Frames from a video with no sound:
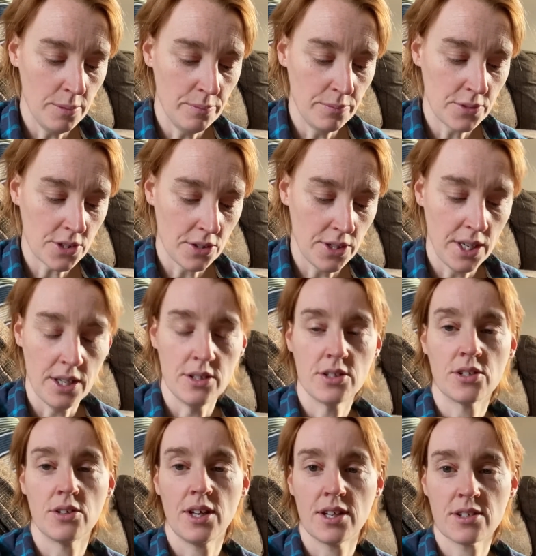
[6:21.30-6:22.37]
So
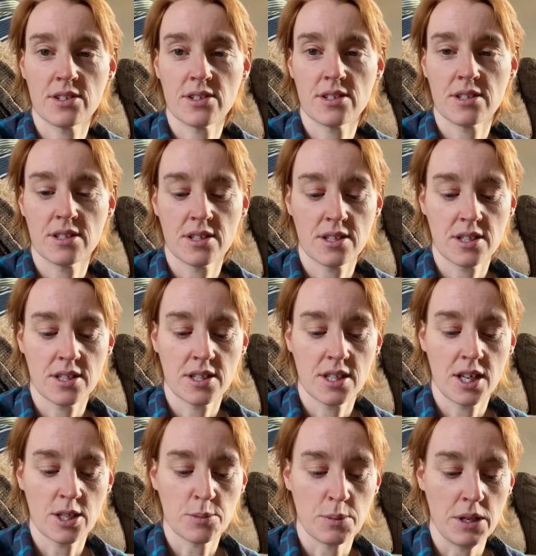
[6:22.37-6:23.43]

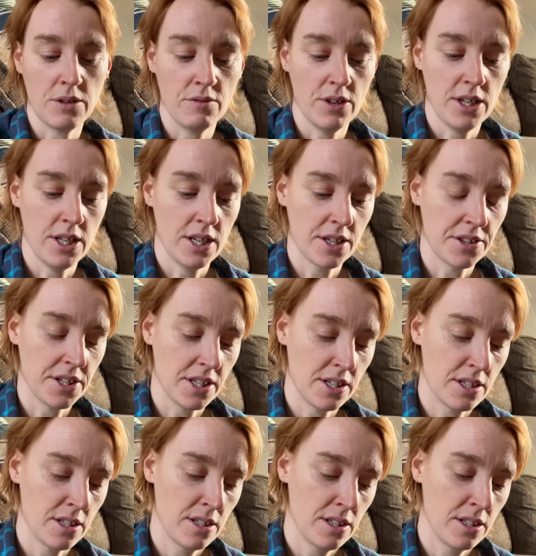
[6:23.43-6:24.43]
that's been it, really. I think